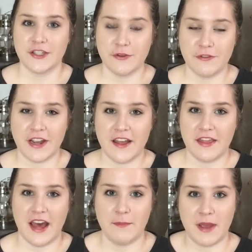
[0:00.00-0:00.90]
Don't
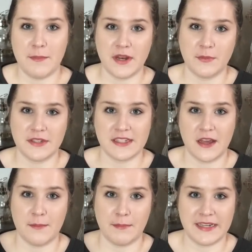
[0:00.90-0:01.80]
forget that my
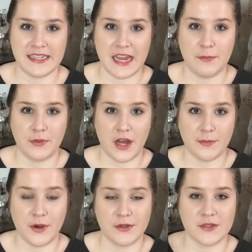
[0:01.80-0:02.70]
Minimalism Monday
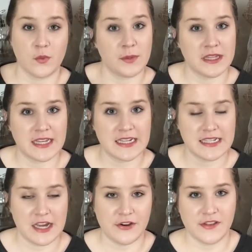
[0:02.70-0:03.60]
blog posts will be
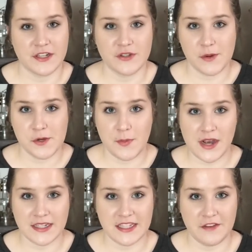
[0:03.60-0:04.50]
linked down in the description
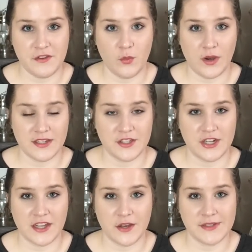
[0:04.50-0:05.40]
box if you want to
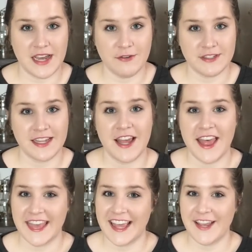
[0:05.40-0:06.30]
check those out.
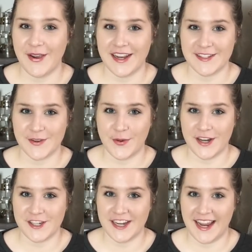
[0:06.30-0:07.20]
Thank you guys for
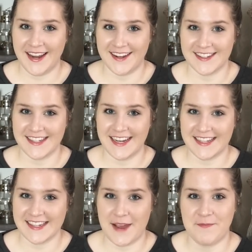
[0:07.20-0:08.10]
watching and I'll see you
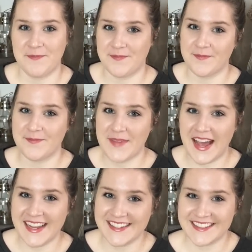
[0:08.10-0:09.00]
next time. Bye.